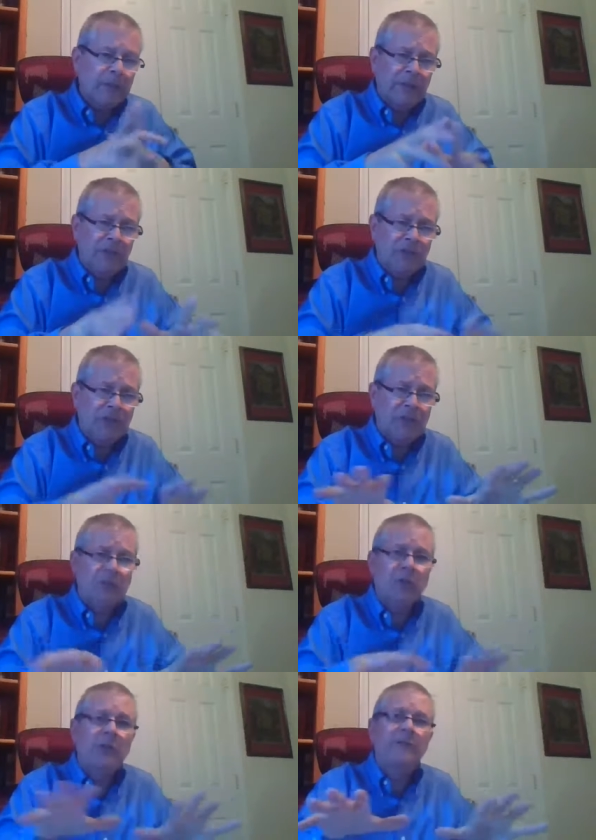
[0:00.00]
that Jesus
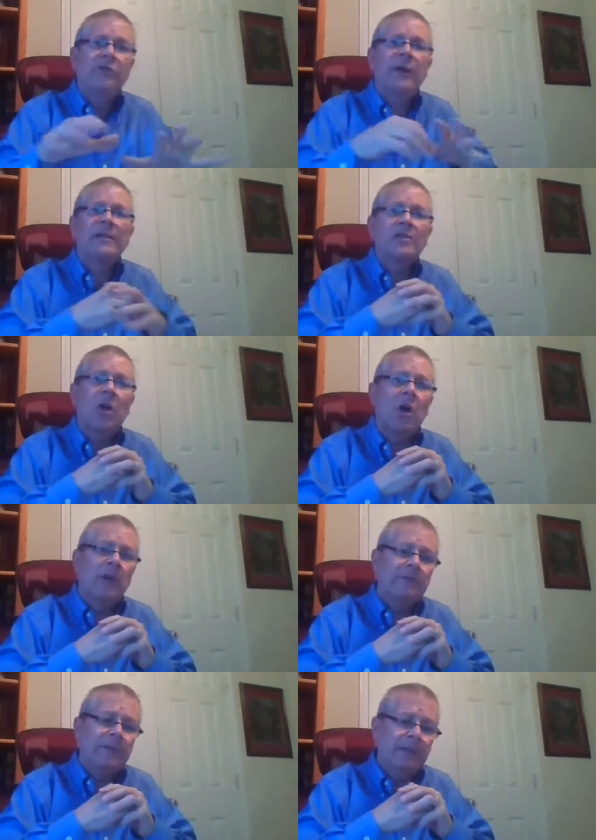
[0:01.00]
could have addressed
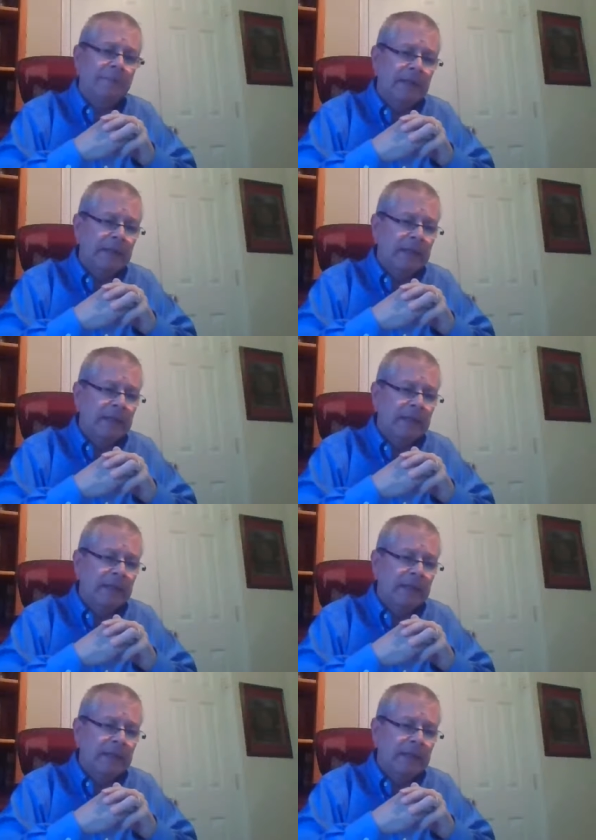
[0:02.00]
all of them